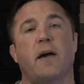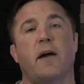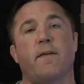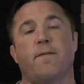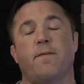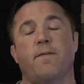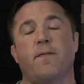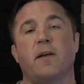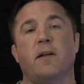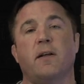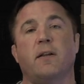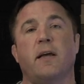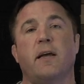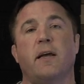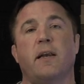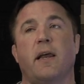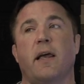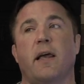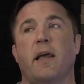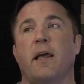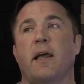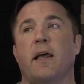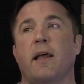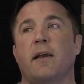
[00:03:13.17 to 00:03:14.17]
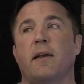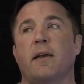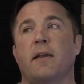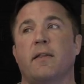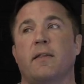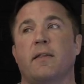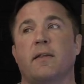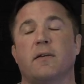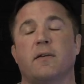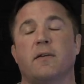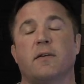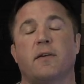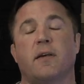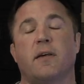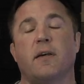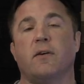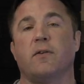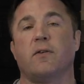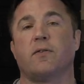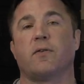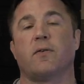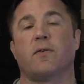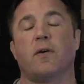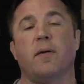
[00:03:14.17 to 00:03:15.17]
I feel it. And the
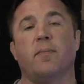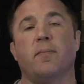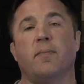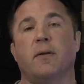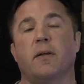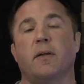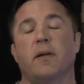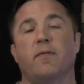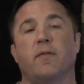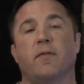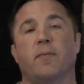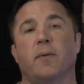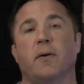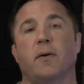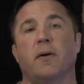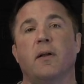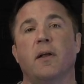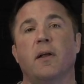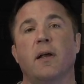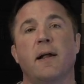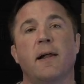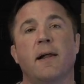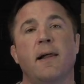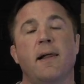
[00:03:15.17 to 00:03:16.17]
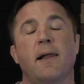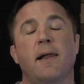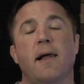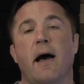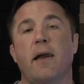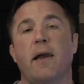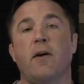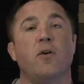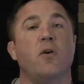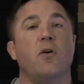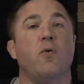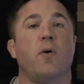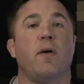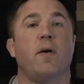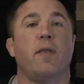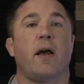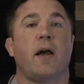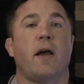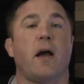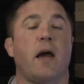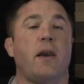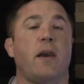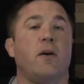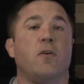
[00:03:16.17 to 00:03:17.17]
skills are unbelievable. I
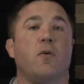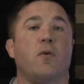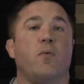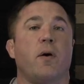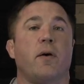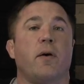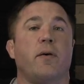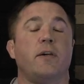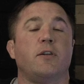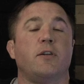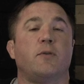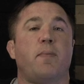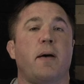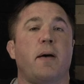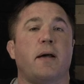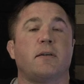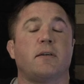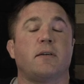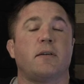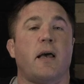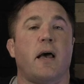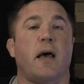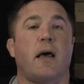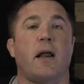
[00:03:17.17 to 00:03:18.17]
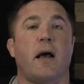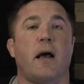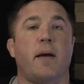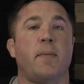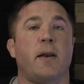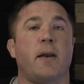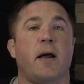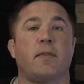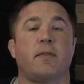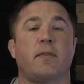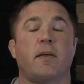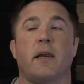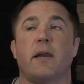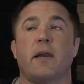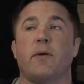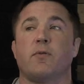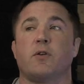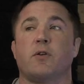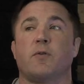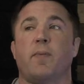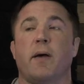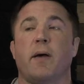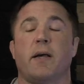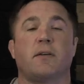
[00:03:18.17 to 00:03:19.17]
don't know where he's best at. I mean, I thought he
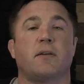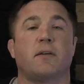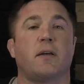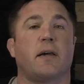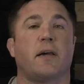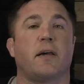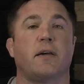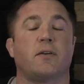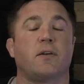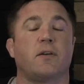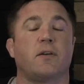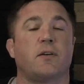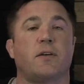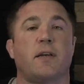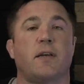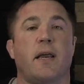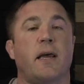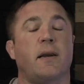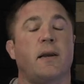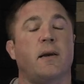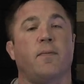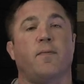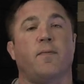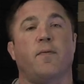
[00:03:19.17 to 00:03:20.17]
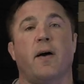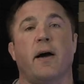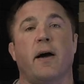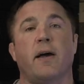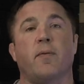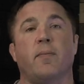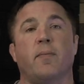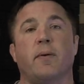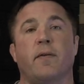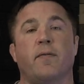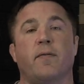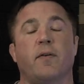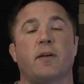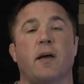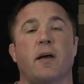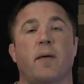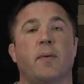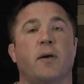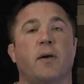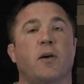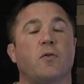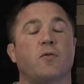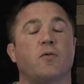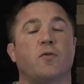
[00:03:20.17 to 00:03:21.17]
was best like as a stand-up fighter, but every
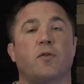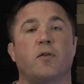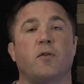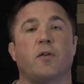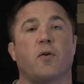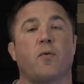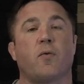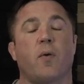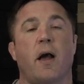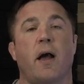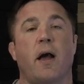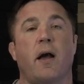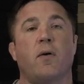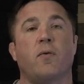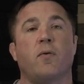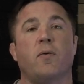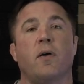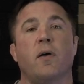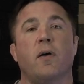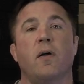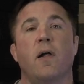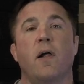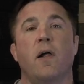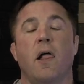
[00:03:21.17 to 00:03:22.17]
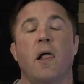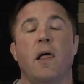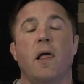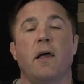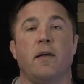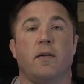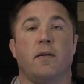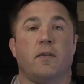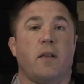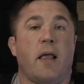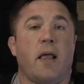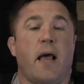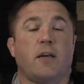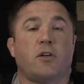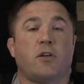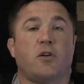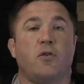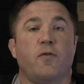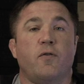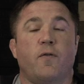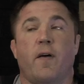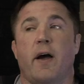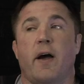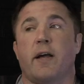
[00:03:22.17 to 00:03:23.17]
time he goes to the ground, his last
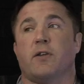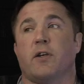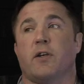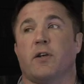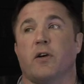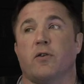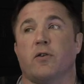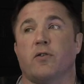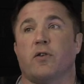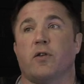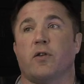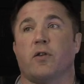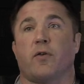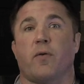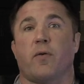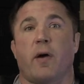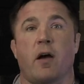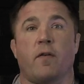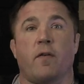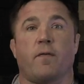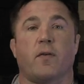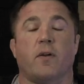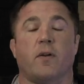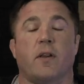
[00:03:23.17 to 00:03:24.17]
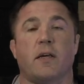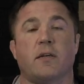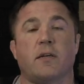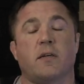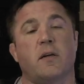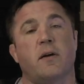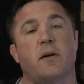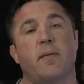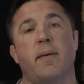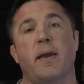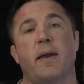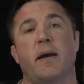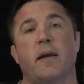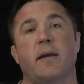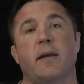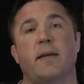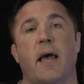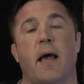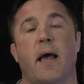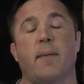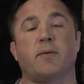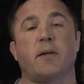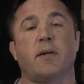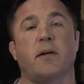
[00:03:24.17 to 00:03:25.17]
two fights, he goes to the ground for less than a minute. He
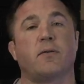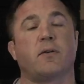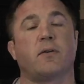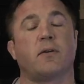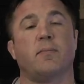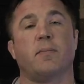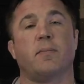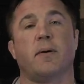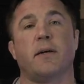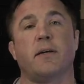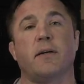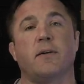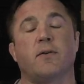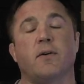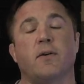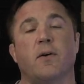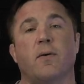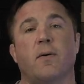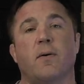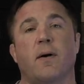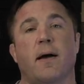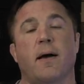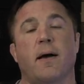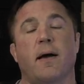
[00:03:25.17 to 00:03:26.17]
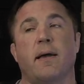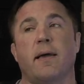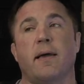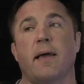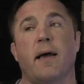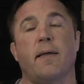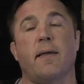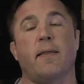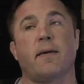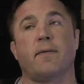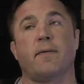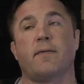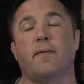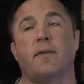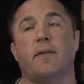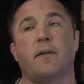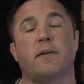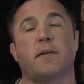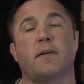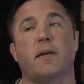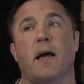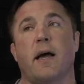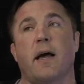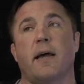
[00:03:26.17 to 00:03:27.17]
taps out somebody. So
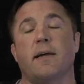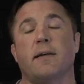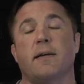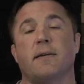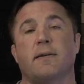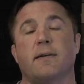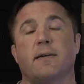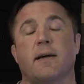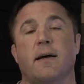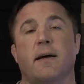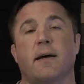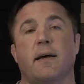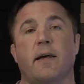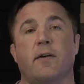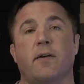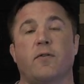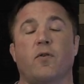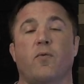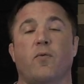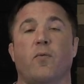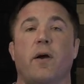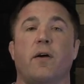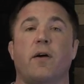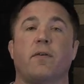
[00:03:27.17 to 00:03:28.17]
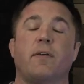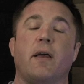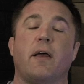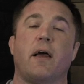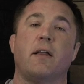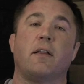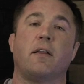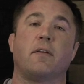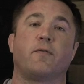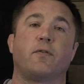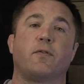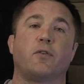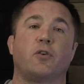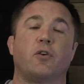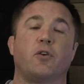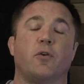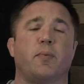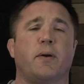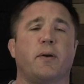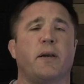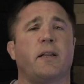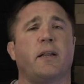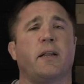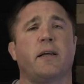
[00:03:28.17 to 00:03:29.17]
this guy he's a rare talent for sure,
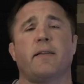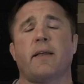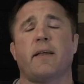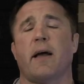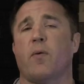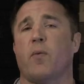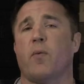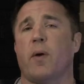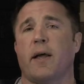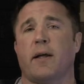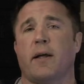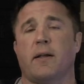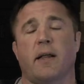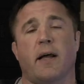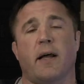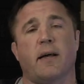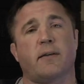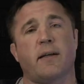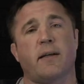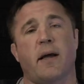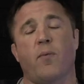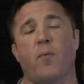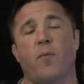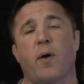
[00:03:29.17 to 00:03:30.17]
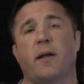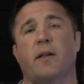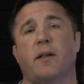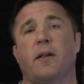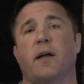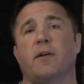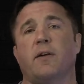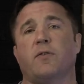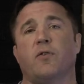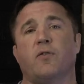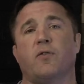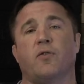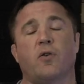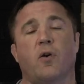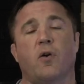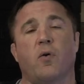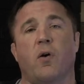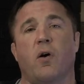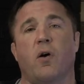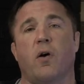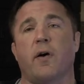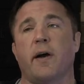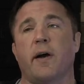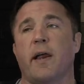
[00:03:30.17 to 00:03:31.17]
particularly that weight class. That weight class is so
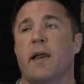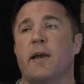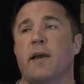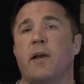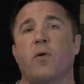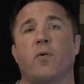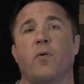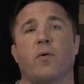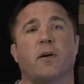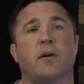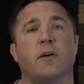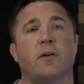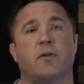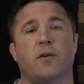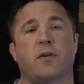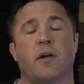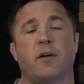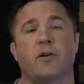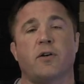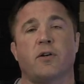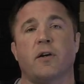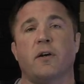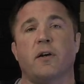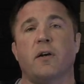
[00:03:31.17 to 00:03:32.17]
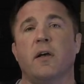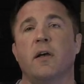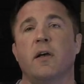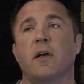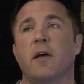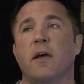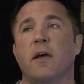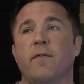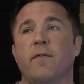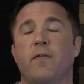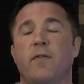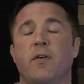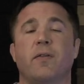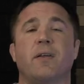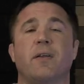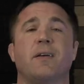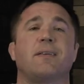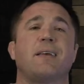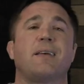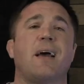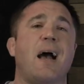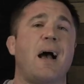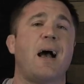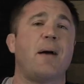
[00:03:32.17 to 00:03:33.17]
hard, any organization. You're the
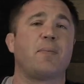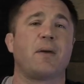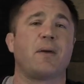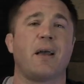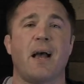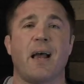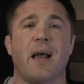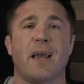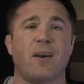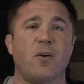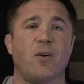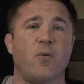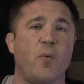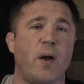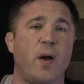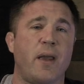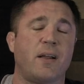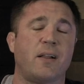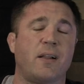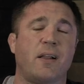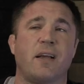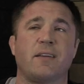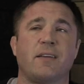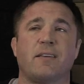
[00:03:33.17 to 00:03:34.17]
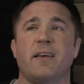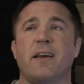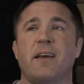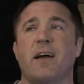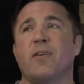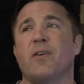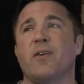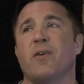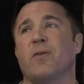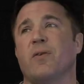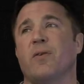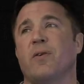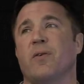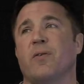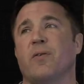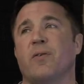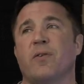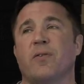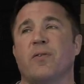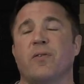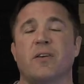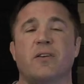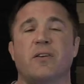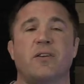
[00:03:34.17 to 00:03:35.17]
top guy in a weight class, and now
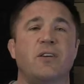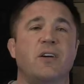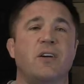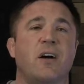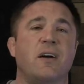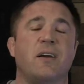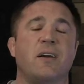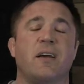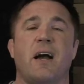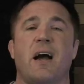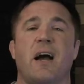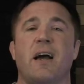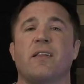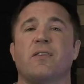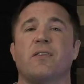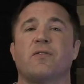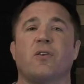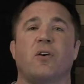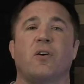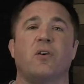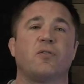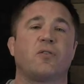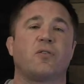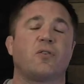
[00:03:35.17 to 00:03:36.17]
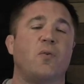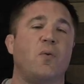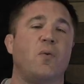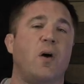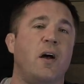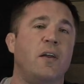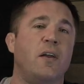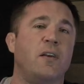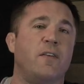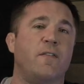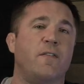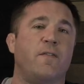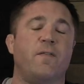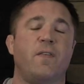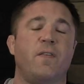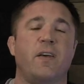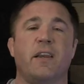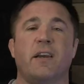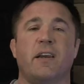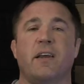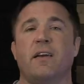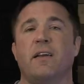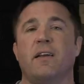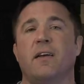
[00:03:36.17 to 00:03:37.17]
you're this young guy that's also
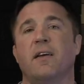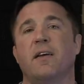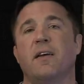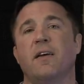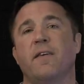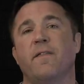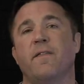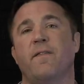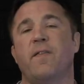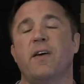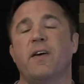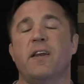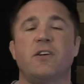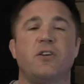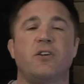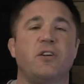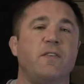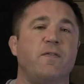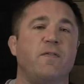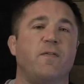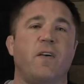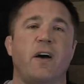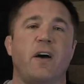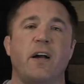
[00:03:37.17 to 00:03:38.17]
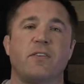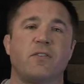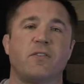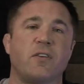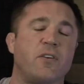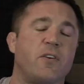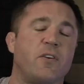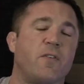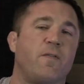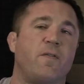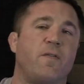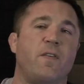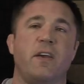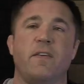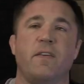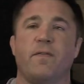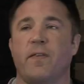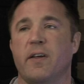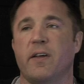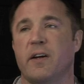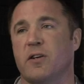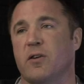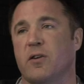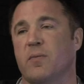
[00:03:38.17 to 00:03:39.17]
undefeated, finishing fights on your
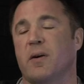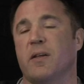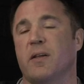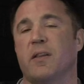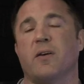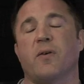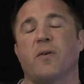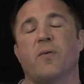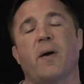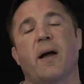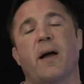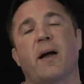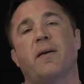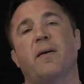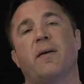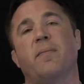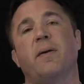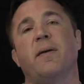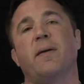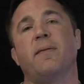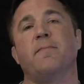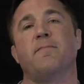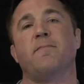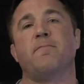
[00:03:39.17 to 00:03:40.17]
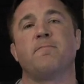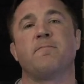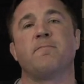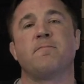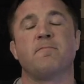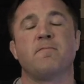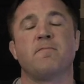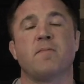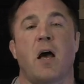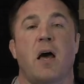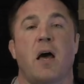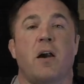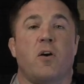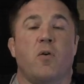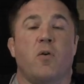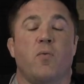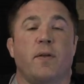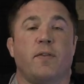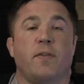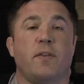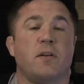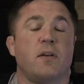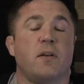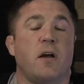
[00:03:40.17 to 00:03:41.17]
feet, finishing them on the ground. I mean, I don't know
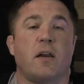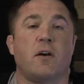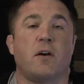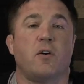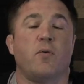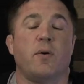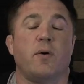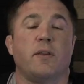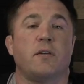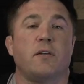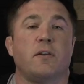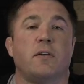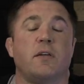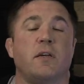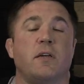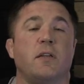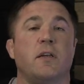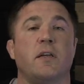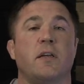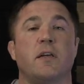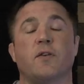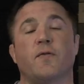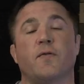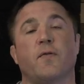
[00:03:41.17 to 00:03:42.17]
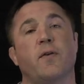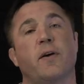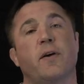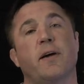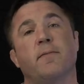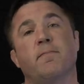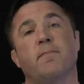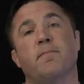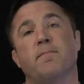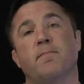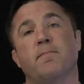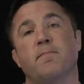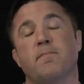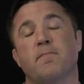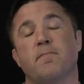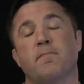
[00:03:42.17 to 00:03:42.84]
what the ceiling is for him.